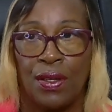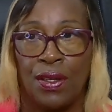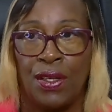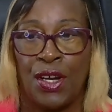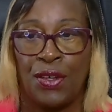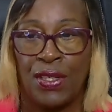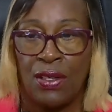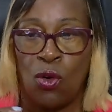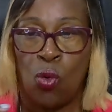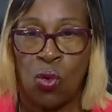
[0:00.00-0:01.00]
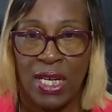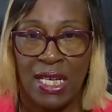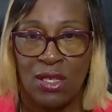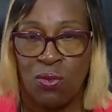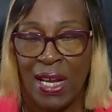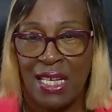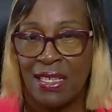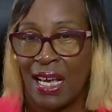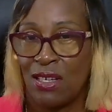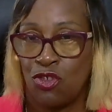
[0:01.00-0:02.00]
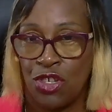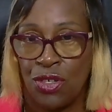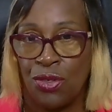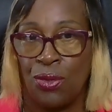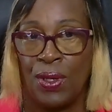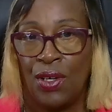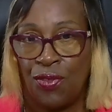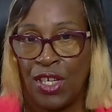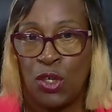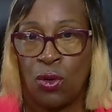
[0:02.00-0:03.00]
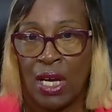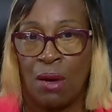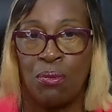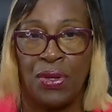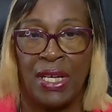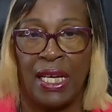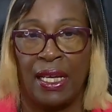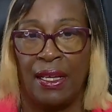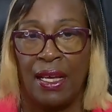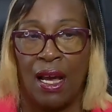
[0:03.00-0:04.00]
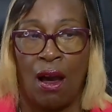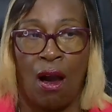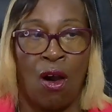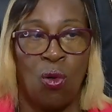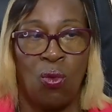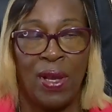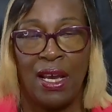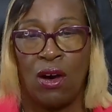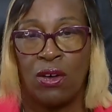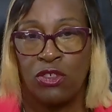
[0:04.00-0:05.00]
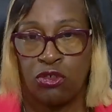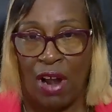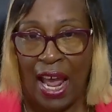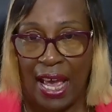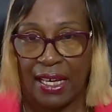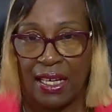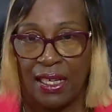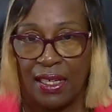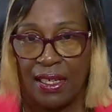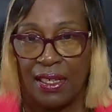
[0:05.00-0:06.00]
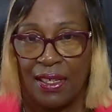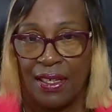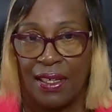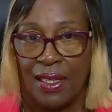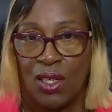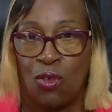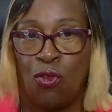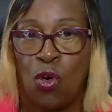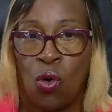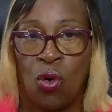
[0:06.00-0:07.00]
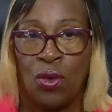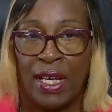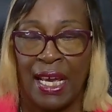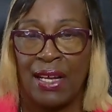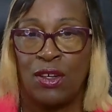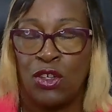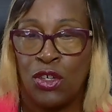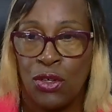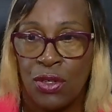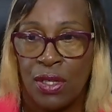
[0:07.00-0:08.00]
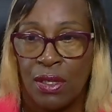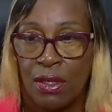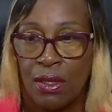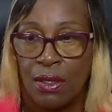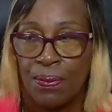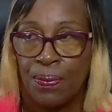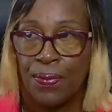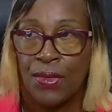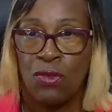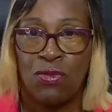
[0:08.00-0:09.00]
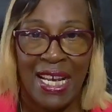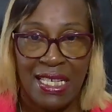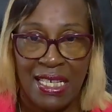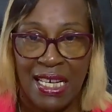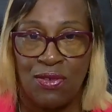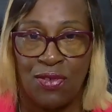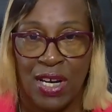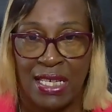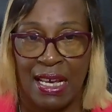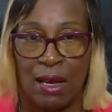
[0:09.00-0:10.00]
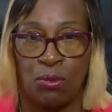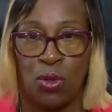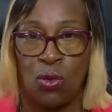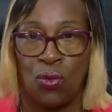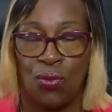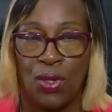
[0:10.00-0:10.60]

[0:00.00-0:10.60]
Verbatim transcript: you know the audits, when is that due for your company? Are we on track for getting a good rating, for example?